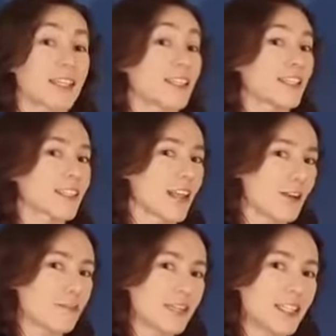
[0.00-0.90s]

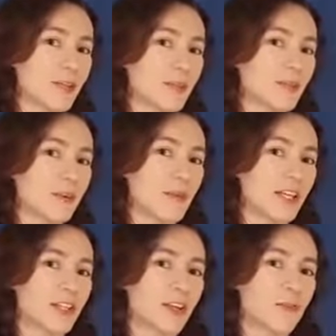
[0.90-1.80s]
discovering some
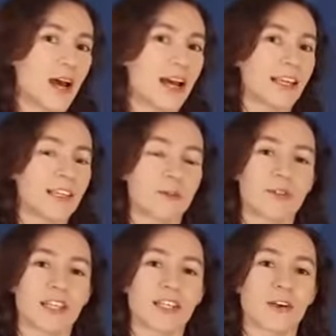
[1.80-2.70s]
information by
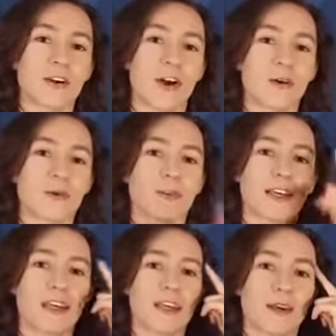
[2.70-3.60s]
using your own